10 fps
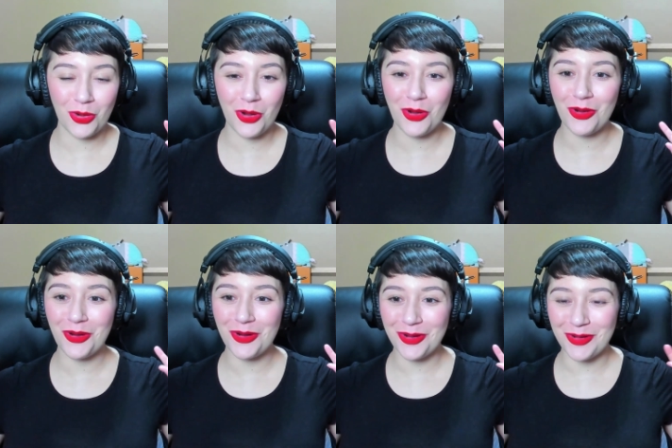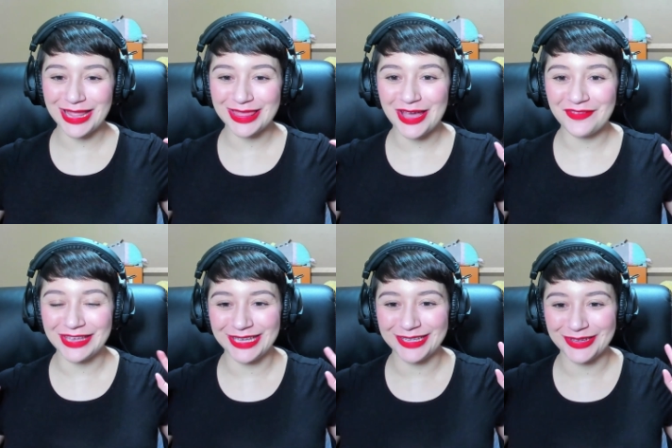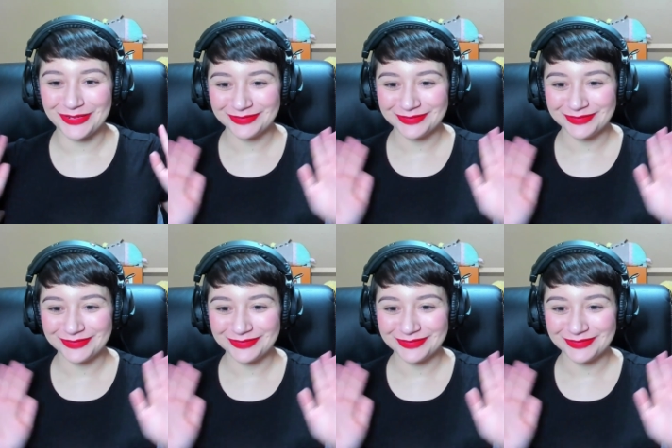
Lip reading: I love it.